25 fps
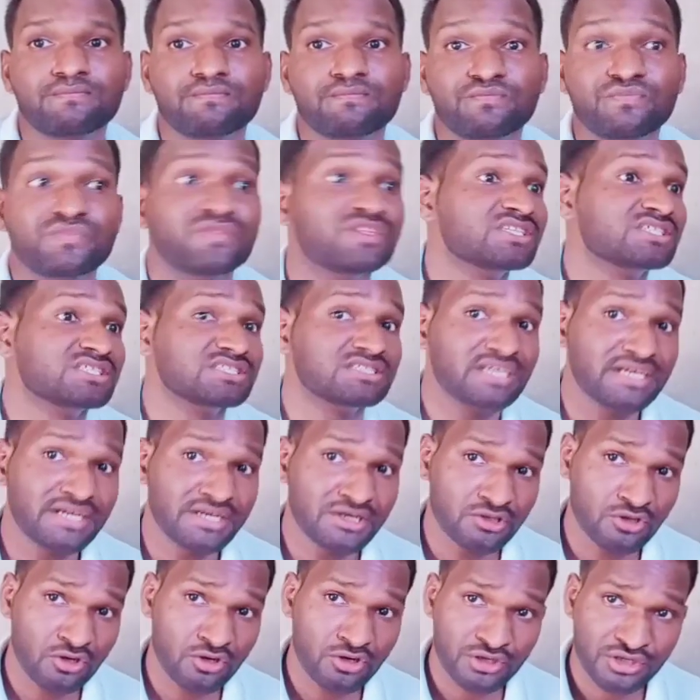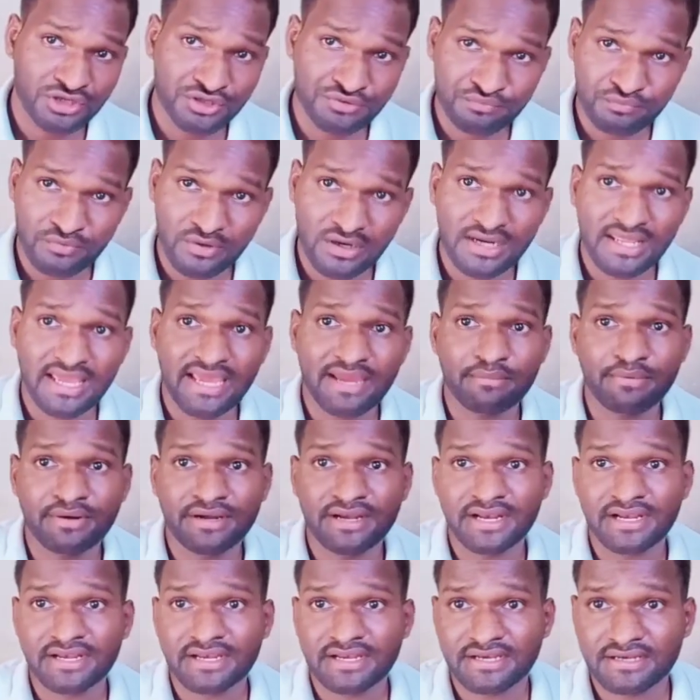This is the introductory part,
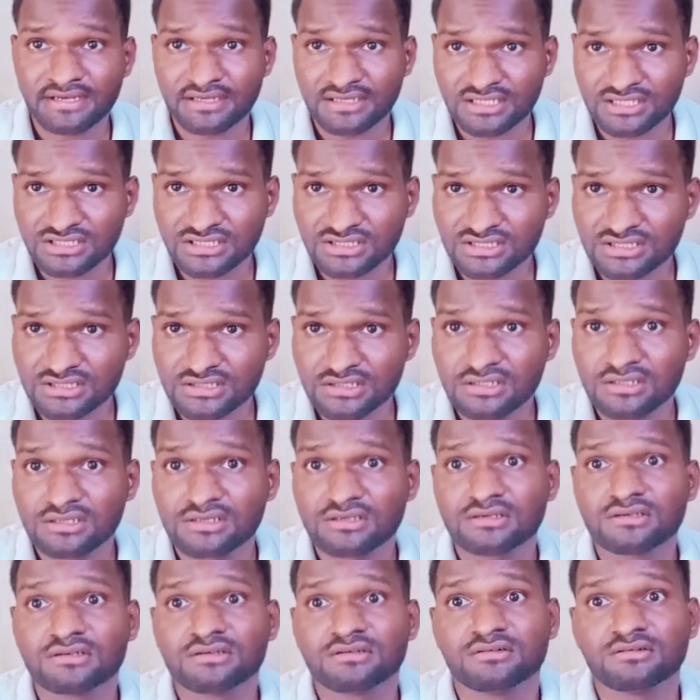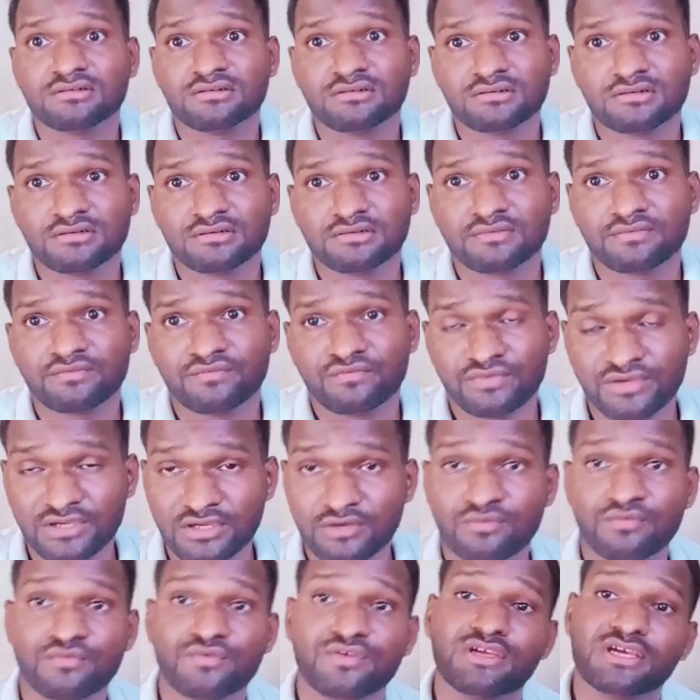habitat and niche.
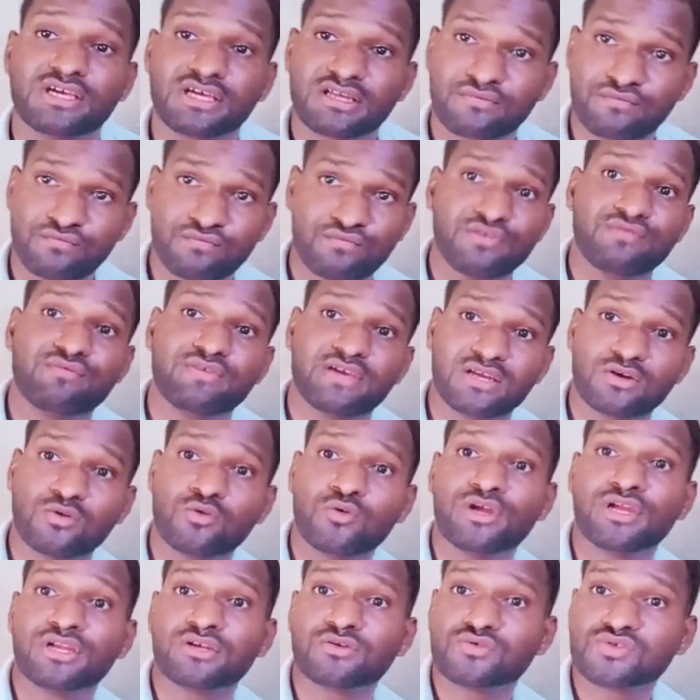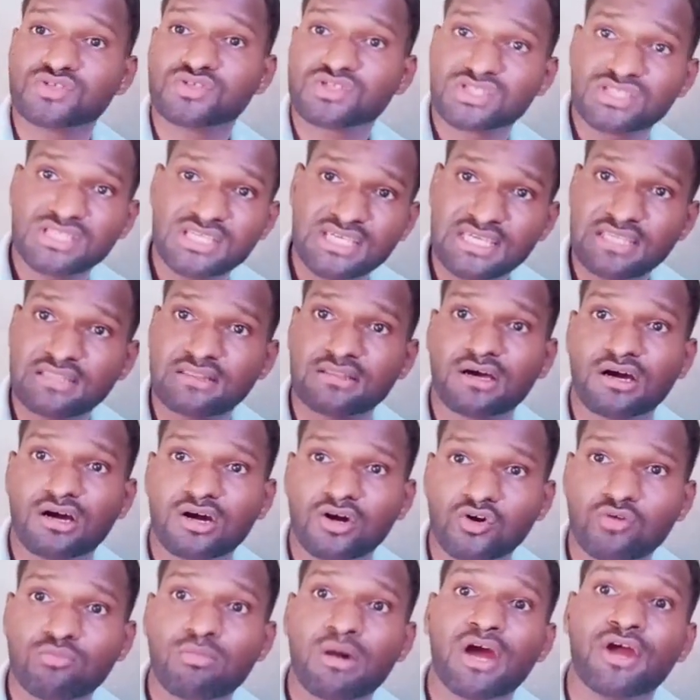We are going to see the
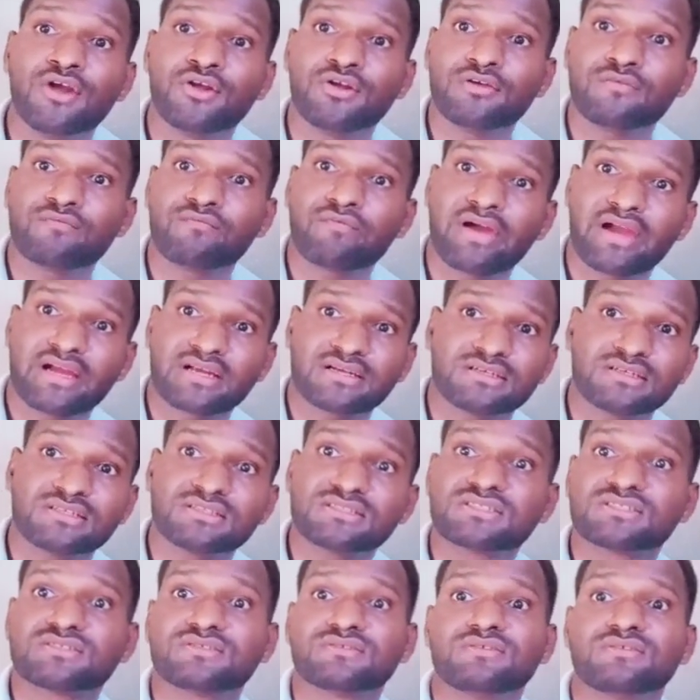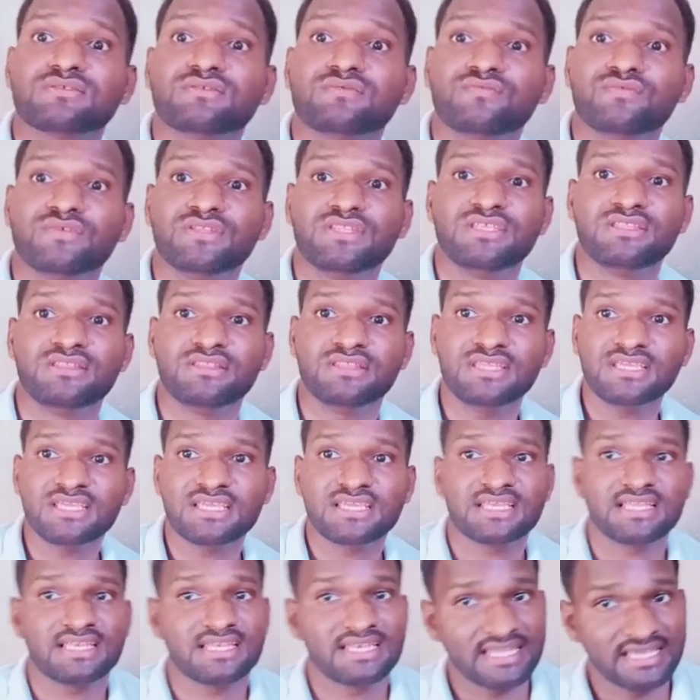abiotic factors within
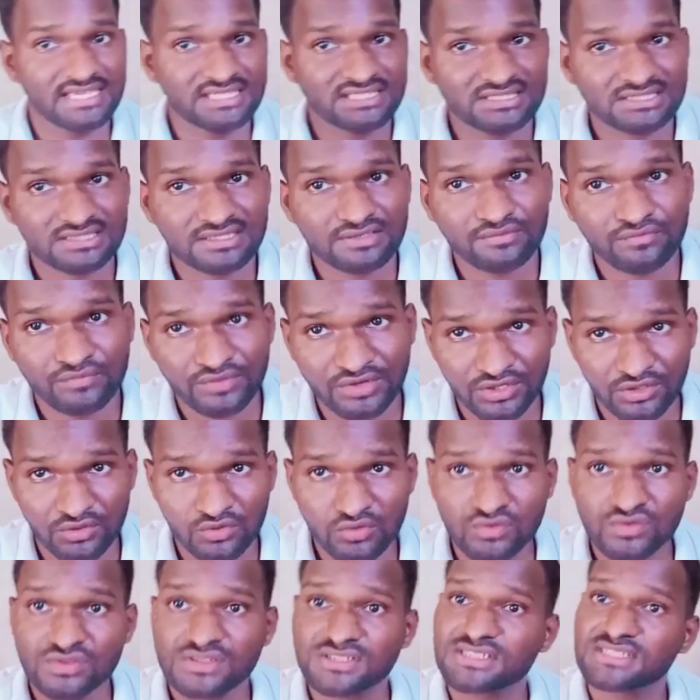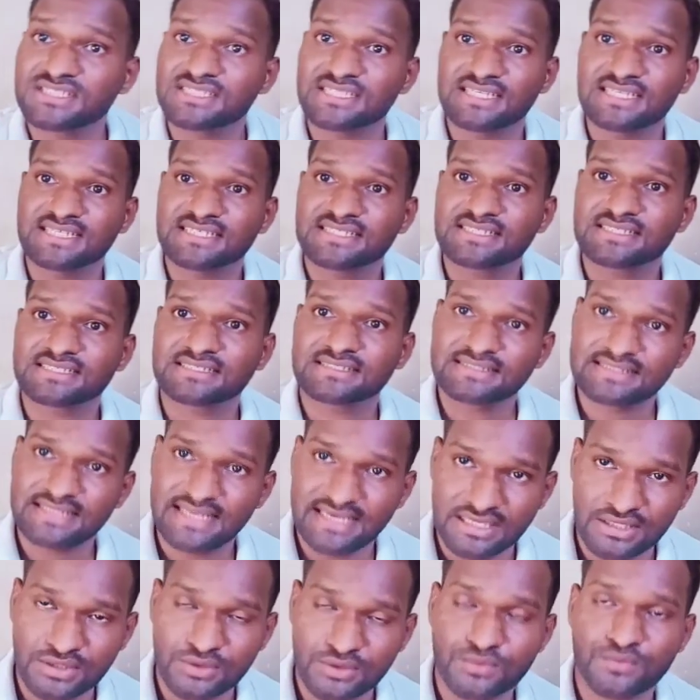the next video series.
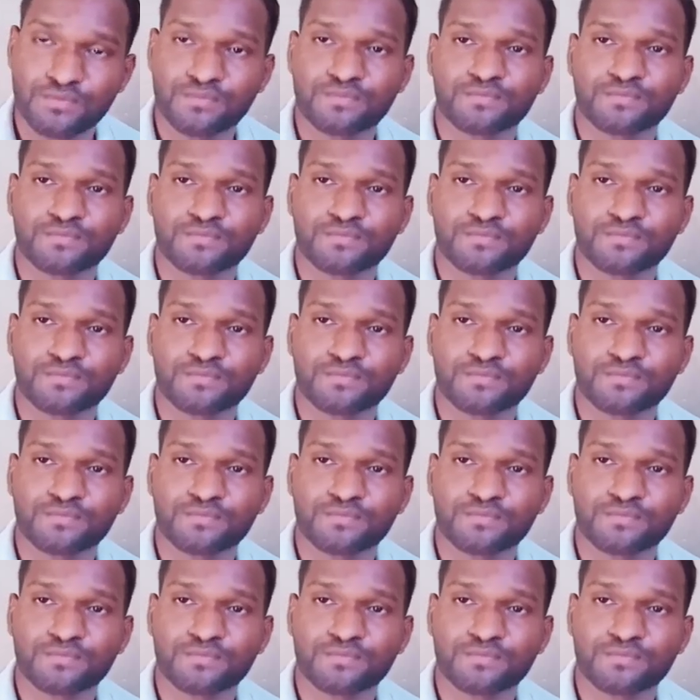Thank you.